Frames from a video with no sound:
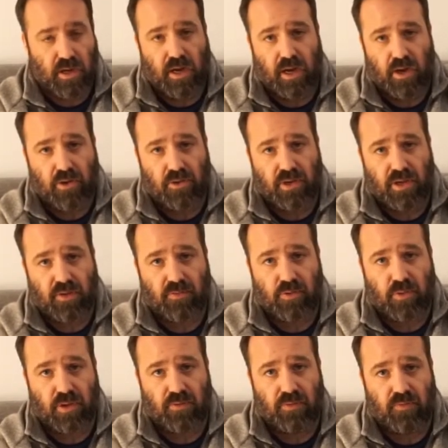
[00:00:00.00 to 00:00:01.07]
I only have
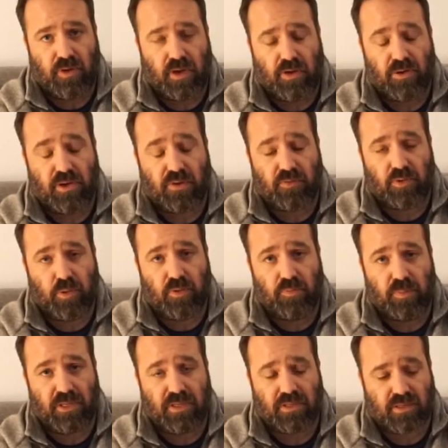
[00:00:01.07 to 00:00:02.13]
12
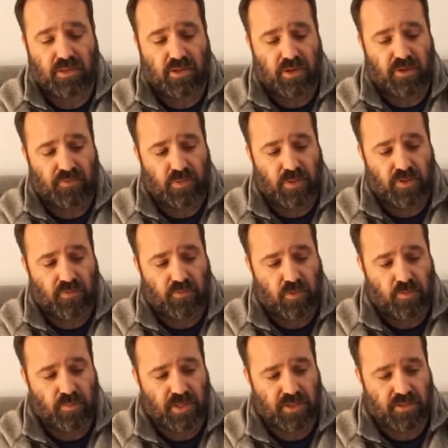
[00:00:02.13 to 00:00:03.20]
beers, I don't have
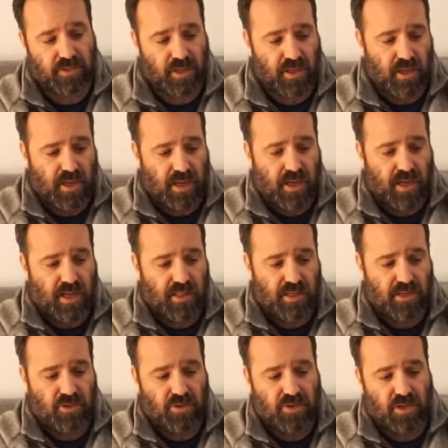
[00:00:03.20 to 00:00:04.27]
24 beers. And
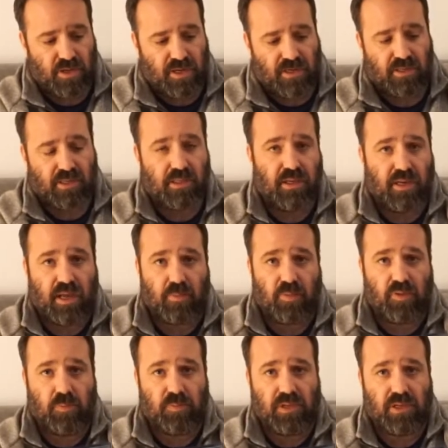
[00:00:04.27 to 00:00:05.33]
then you can enter the name of
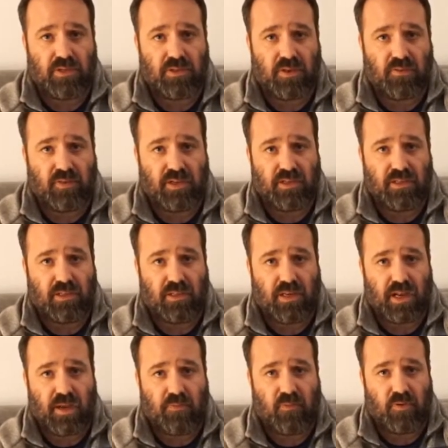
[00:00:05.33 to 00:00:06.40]
the beer, so I've entered the
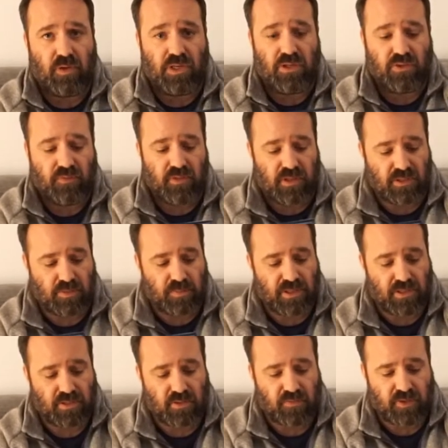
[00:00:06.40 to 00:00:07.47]
name for each of these
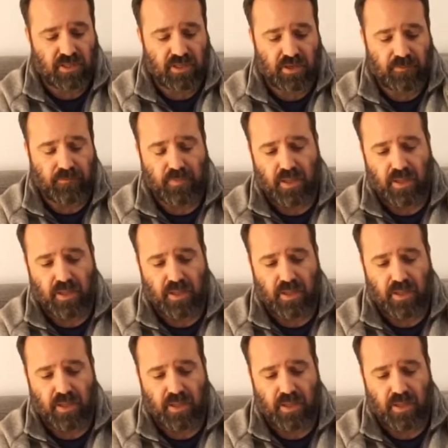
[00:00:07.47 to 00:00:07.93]
beers over here.